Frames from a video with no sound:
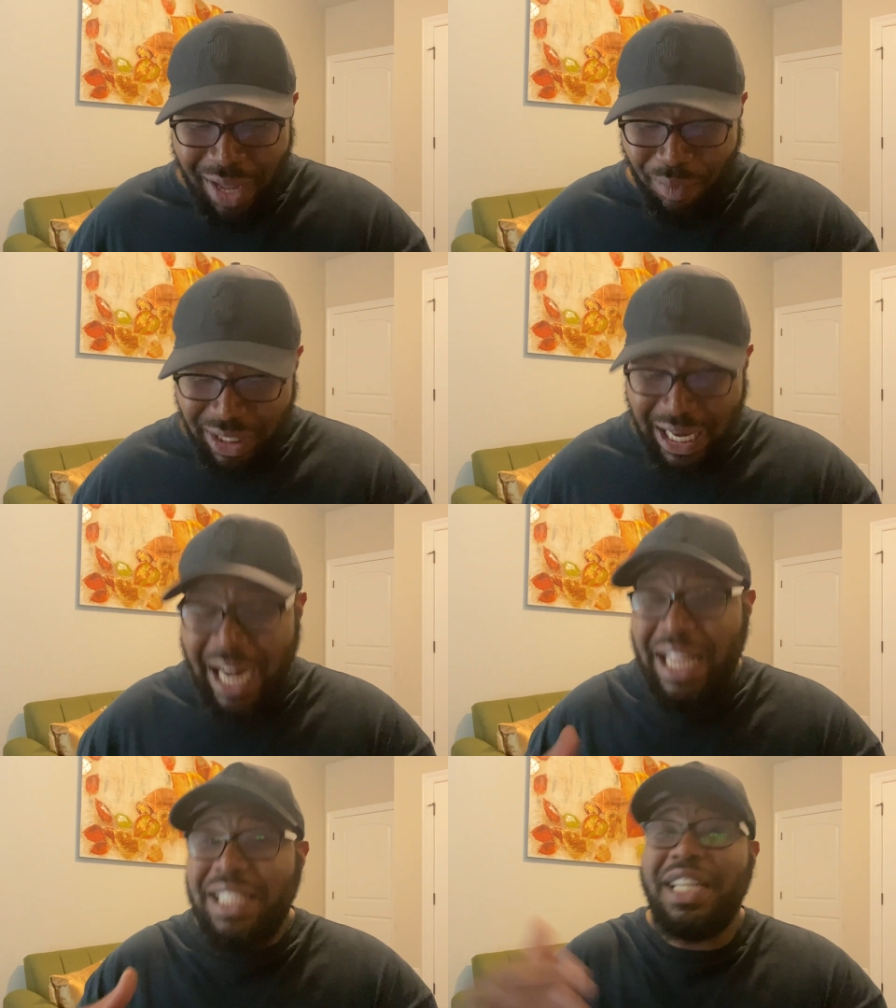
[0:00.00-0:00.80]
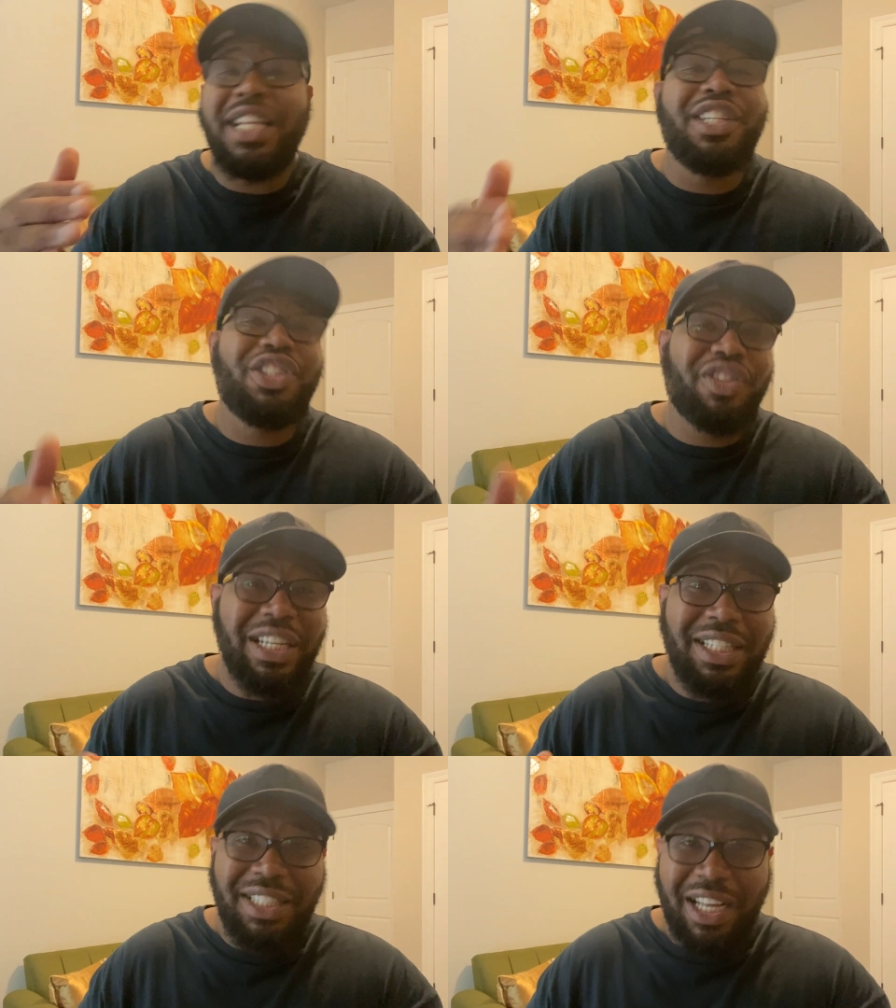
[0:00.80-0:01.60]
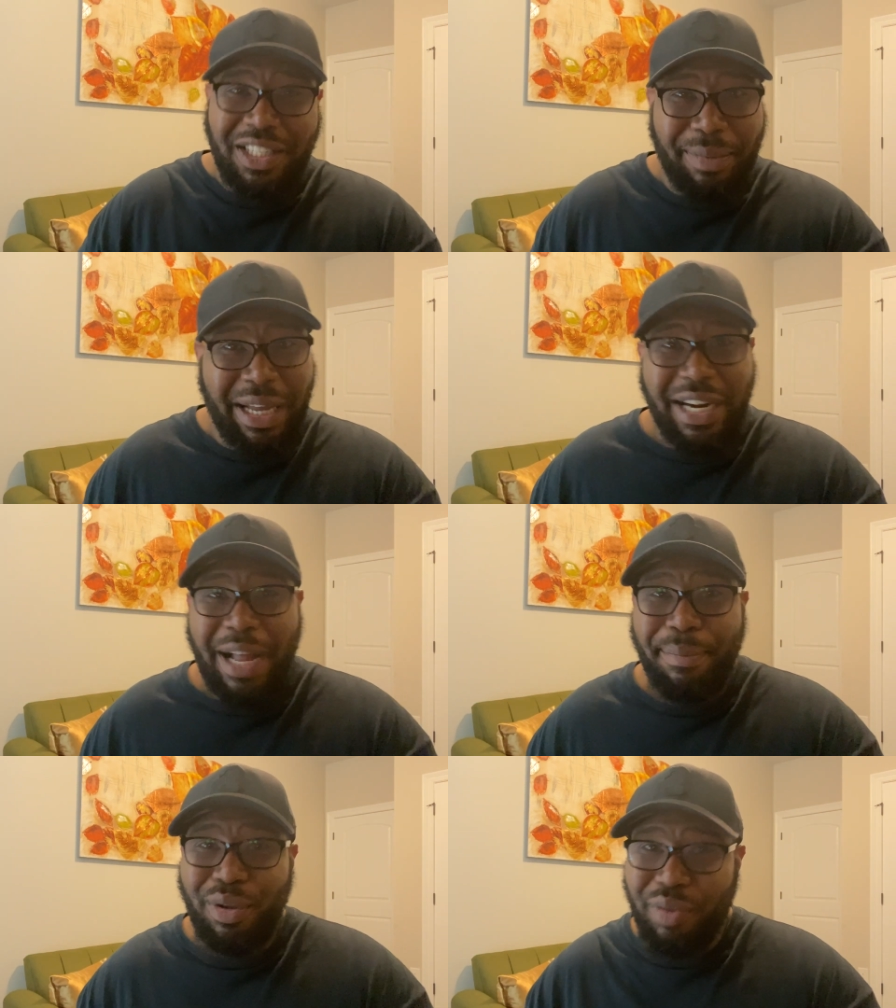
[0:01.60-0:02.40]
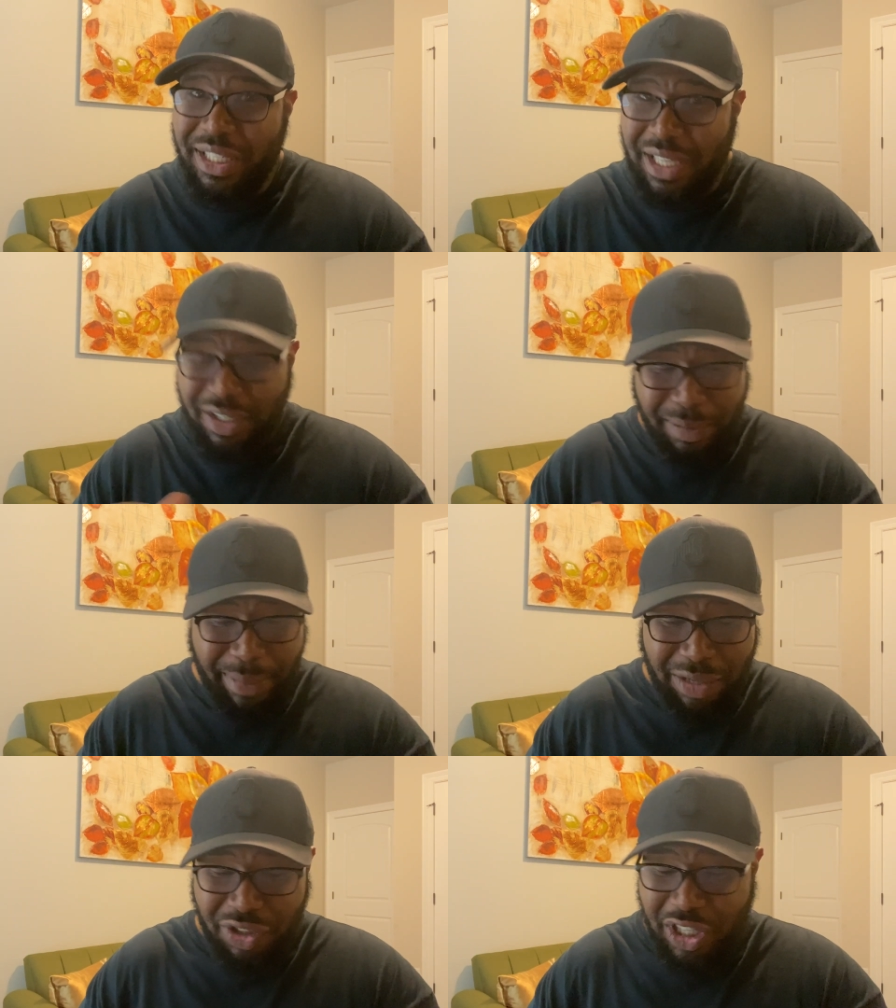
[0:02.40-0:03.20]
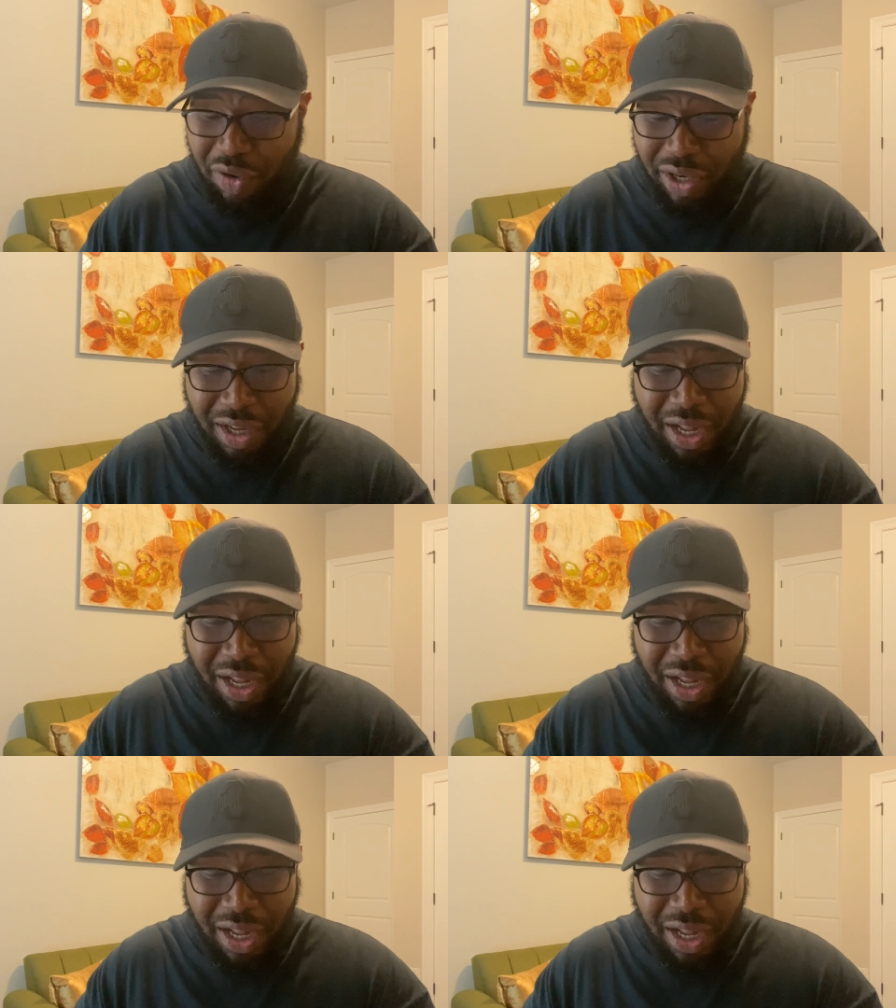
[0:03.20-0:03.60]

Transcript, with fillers: which our lesson illustration talks about in our book when it talks about Jonah.